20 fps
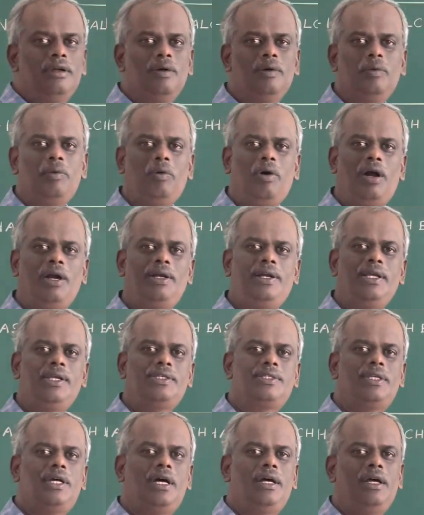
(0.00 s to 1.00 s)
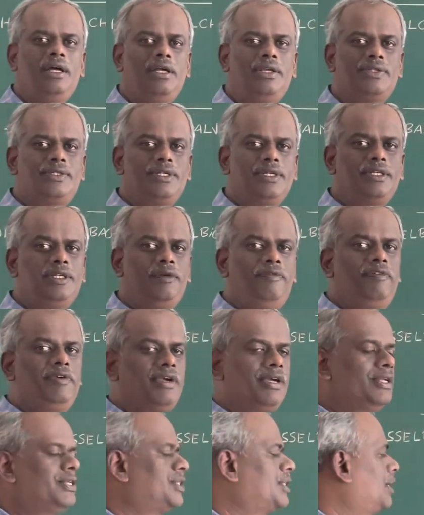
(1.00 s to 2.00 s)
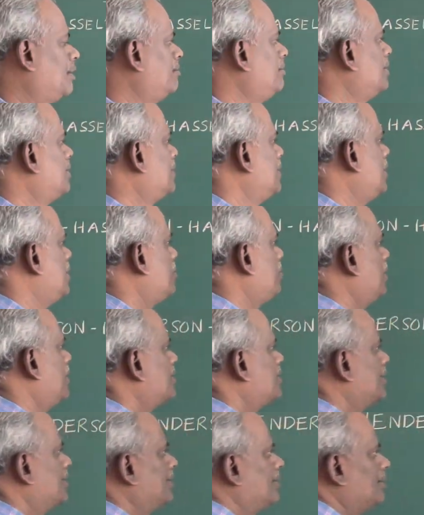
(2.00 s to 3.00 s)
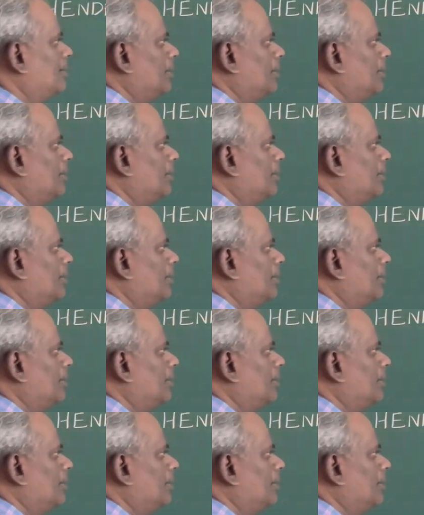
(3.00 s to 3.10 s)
What is the significance of this equation?